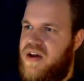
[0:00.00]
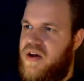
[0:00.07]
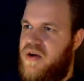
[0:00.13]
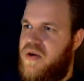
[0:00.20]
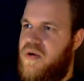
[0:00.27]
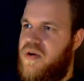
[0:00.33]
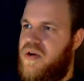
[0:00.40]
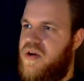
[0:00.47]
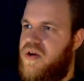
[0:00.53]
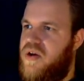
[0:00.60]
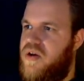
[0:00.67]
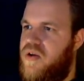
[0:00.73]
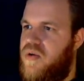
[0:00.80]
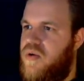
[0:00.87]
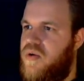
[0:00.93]
Uh-oh.
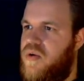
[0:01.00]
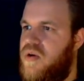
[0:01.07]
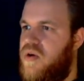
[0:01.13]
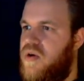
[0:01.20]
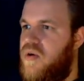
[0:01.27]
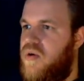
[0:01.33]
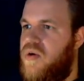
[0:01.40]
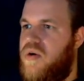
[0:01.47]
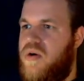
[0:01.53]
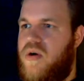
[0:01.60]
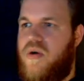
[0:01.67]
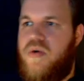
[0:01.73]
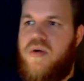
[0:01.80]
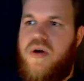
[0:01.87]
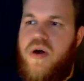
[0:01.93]
Ooh, ooh,
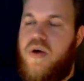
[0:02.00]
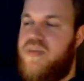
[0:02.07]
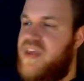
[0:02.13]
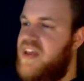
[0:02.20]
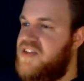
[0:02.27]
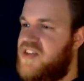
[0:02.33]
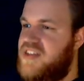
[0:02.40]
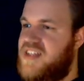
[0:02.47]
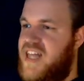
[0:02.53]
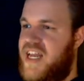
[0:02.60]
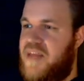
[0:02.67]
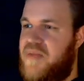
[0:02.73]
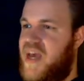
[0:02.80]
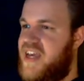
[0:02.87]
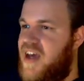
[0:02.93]
ooh. Oh, the engine's
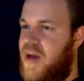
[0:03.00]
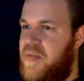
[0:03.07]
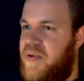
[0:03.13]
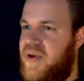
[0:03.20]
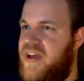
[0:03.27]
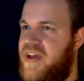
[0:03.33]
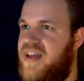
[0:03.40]
lighting back up.